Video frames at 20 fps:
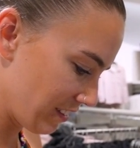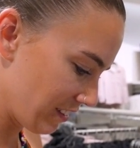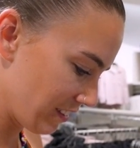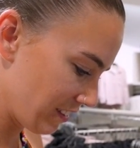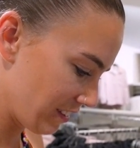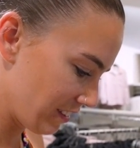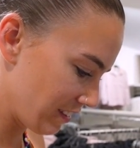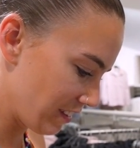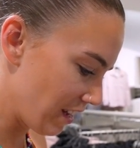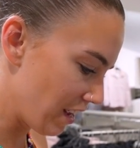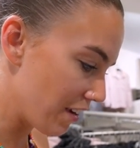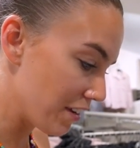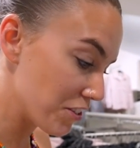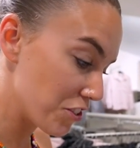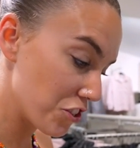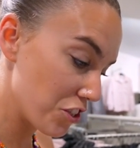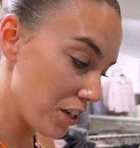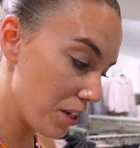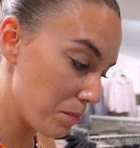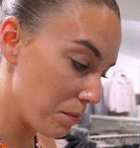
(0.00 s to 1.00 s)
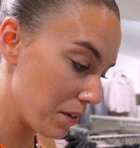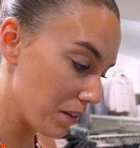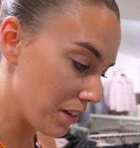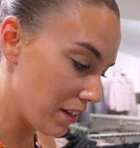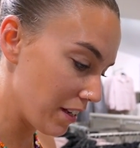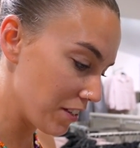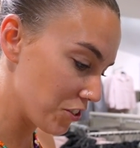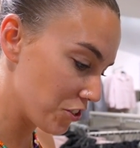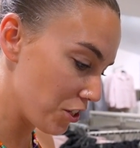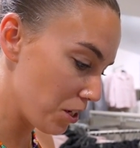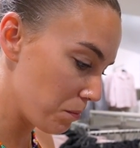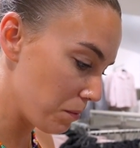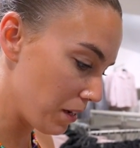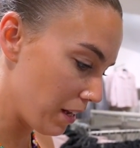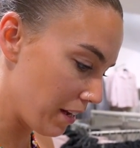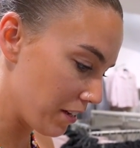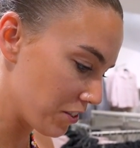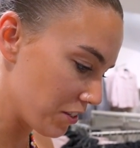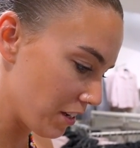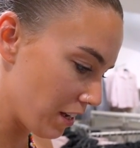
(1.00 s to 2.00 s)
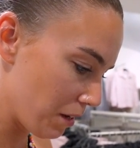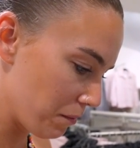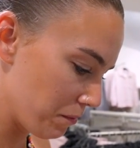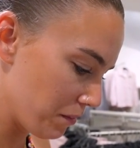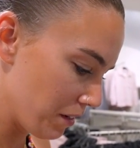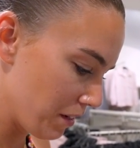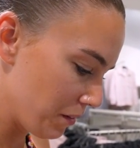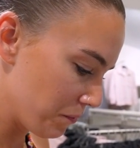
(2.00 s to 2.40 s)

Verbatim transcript: misunderstood. No, it's cheap in H&M.